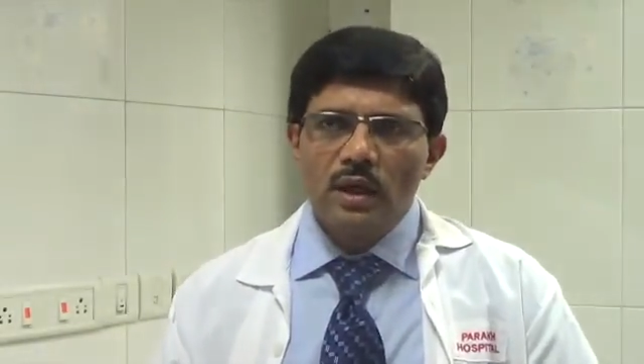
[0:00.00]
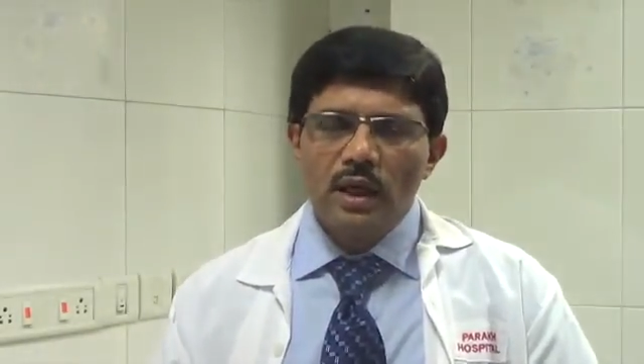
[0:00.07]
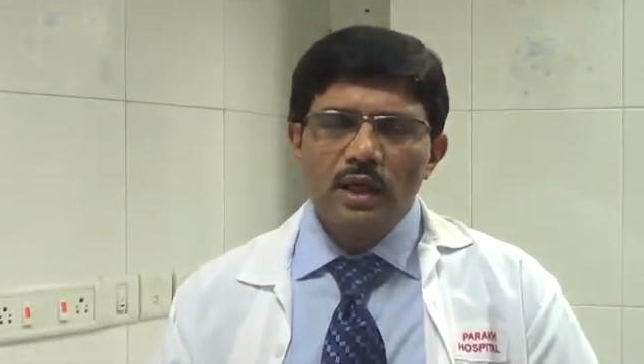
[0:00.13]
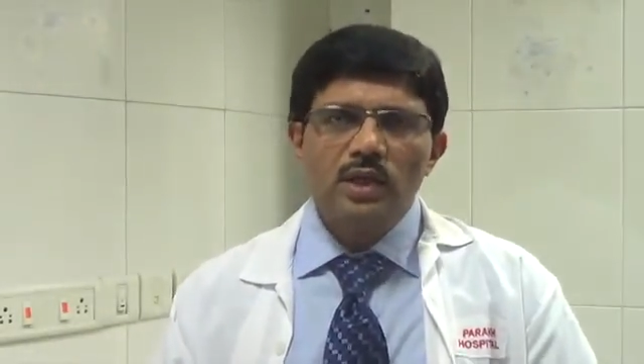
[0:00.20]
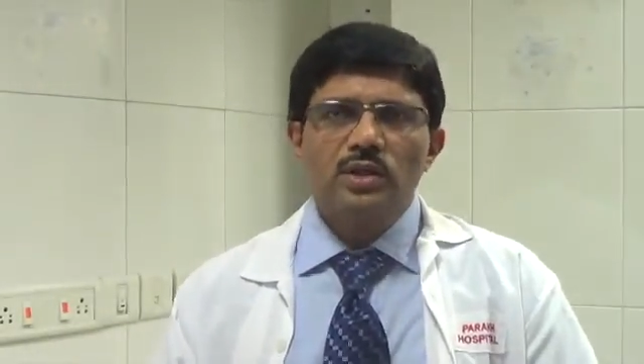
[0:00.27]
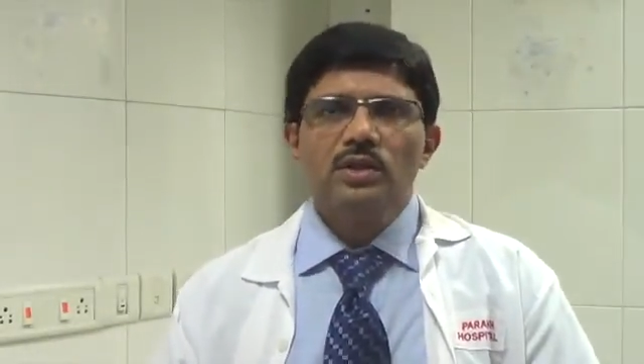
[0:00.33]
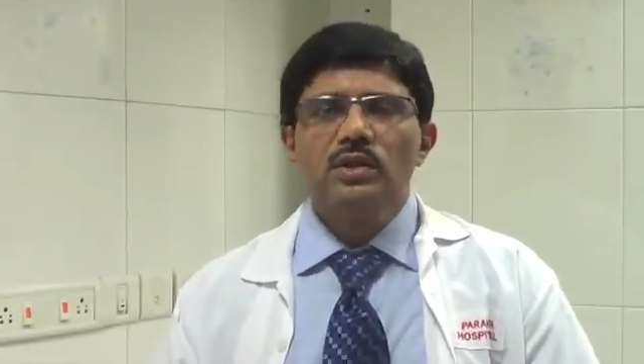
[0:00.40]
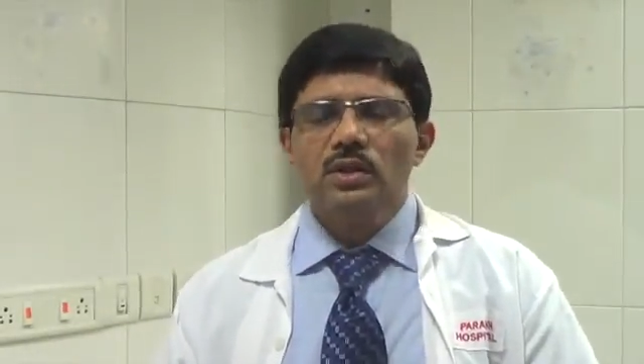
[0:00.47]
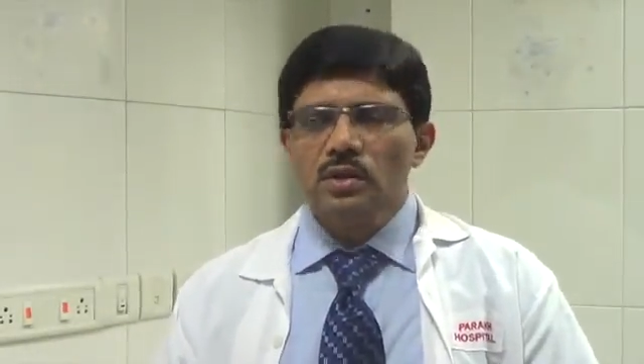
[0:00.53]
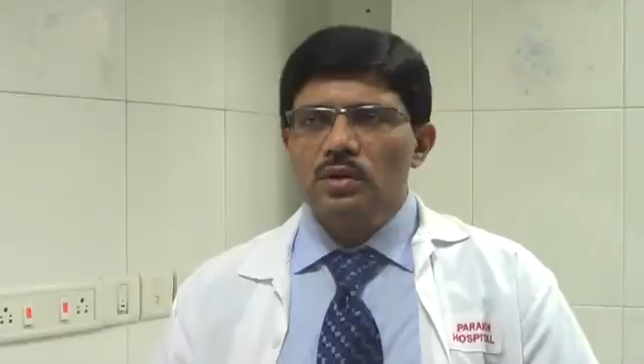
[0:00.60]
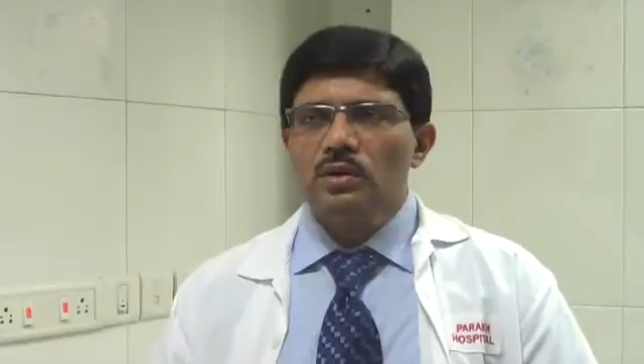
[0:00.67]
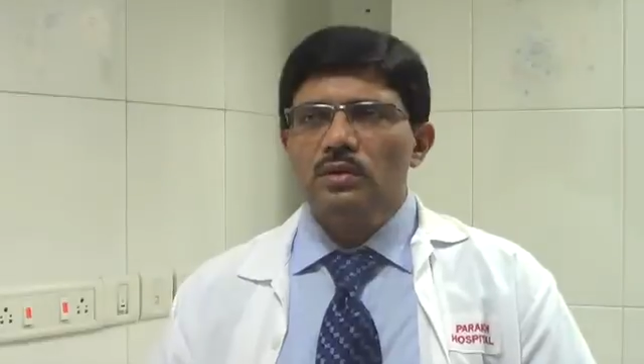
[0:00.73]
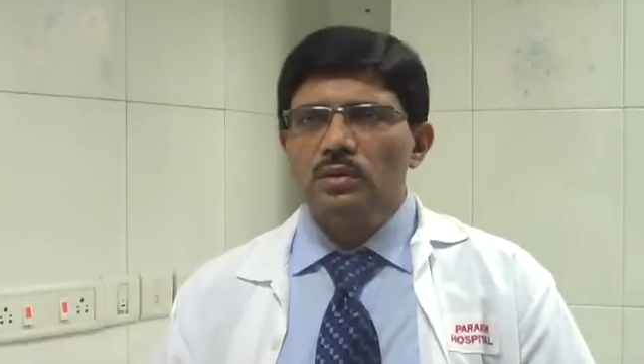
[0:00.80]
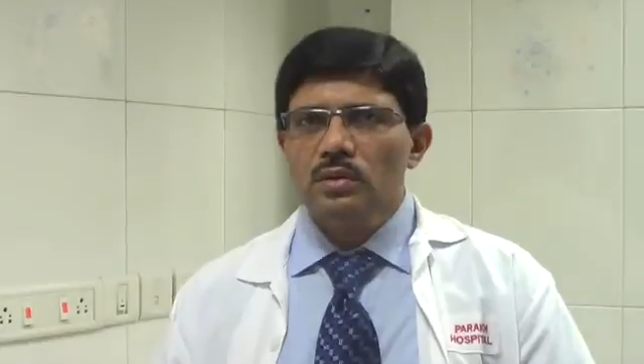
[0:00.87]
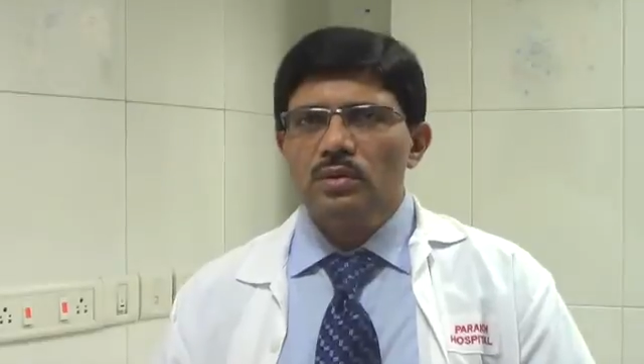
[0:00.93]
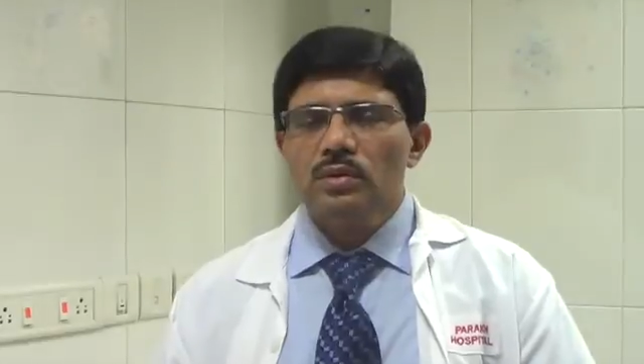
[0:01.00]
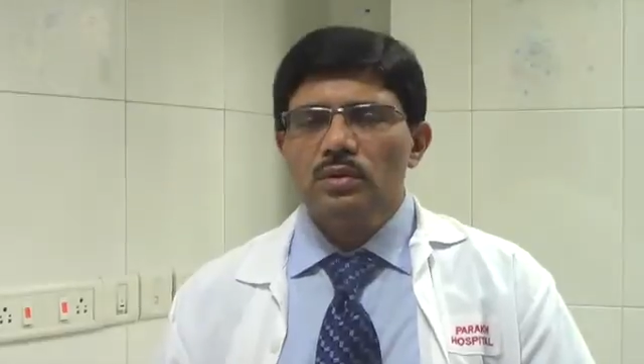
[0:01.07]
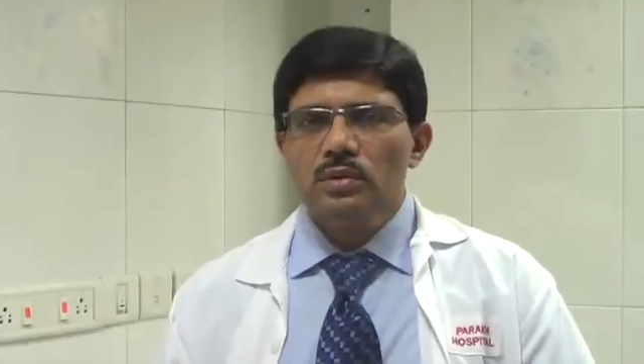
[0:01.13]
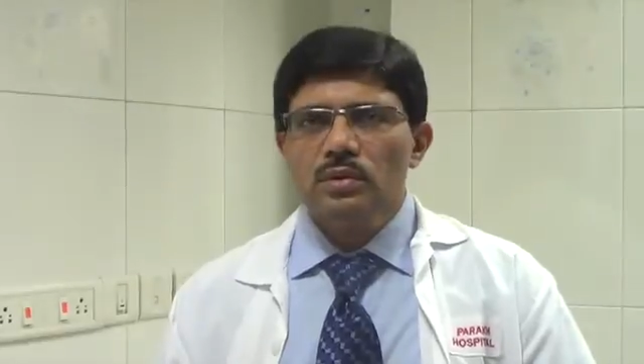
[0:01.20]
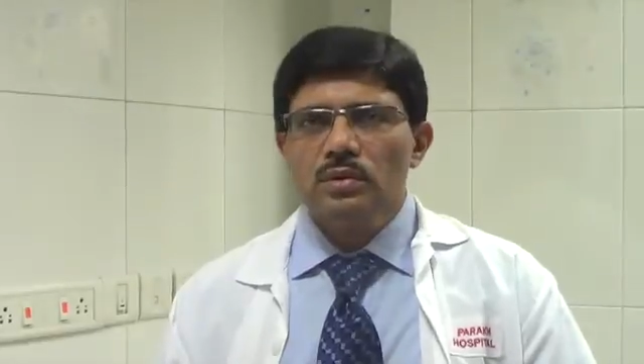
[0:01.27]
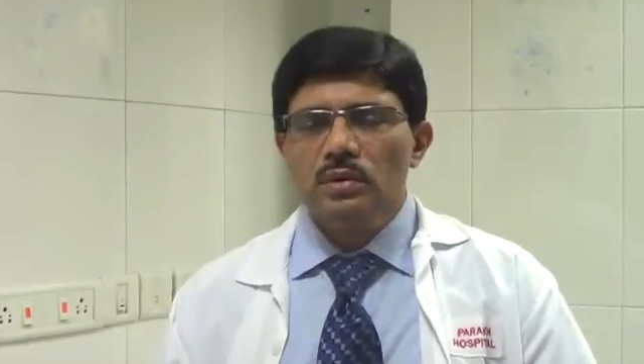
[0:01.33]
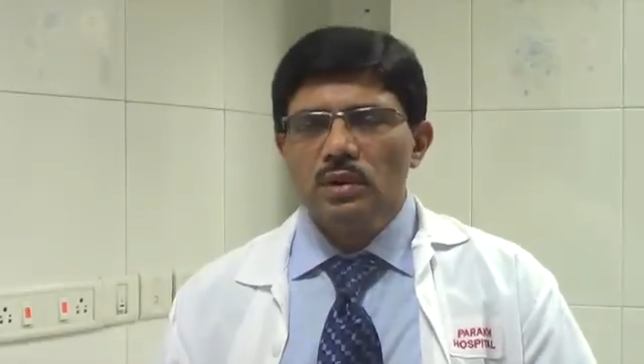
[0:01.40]
addition
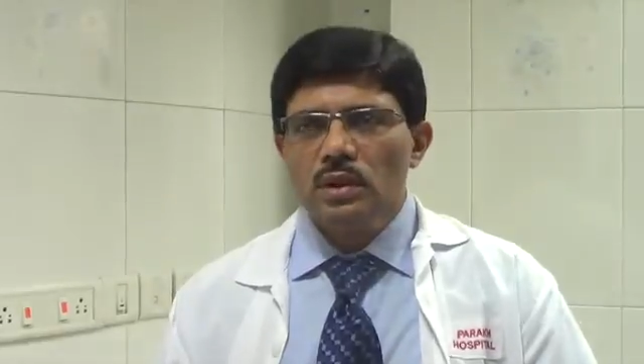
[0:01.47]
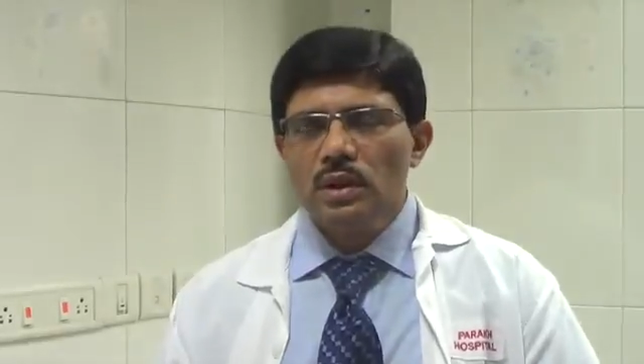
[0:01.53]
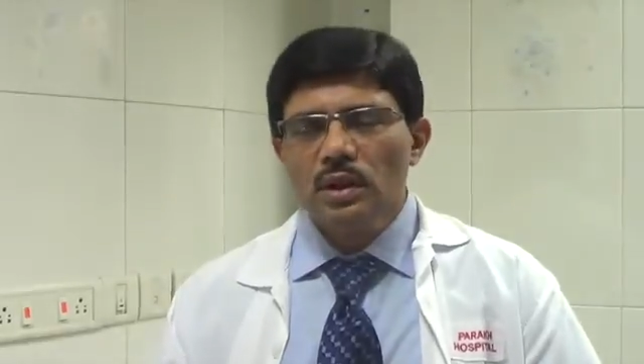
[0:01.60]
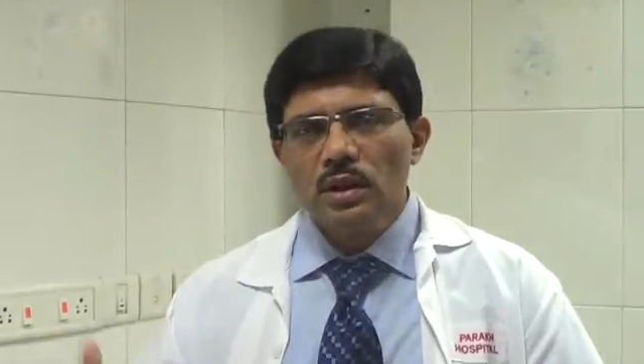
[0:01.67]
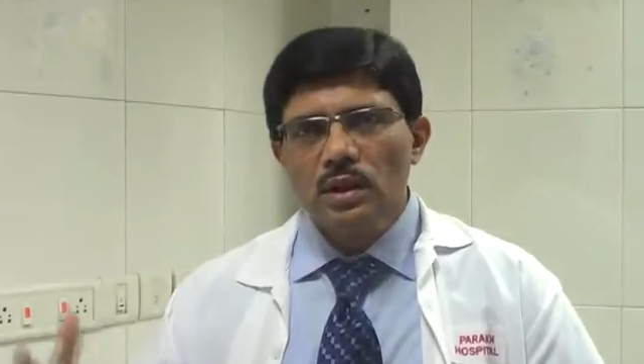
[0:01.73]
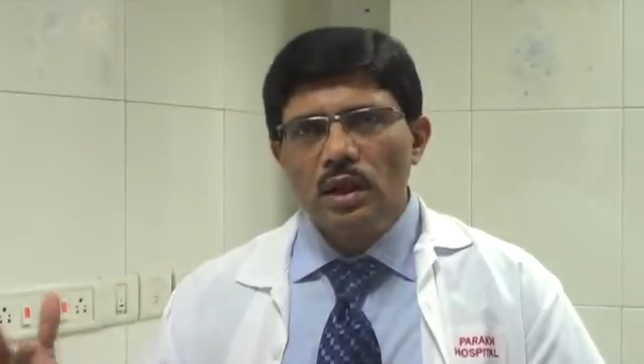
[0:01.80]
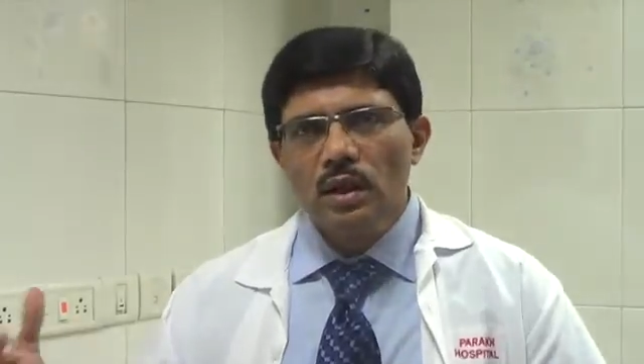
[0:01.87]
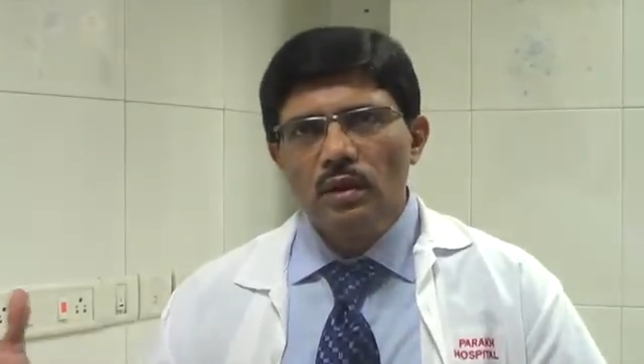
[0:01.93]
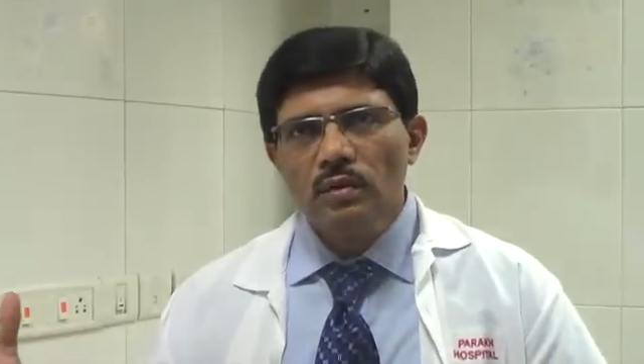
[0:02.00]
in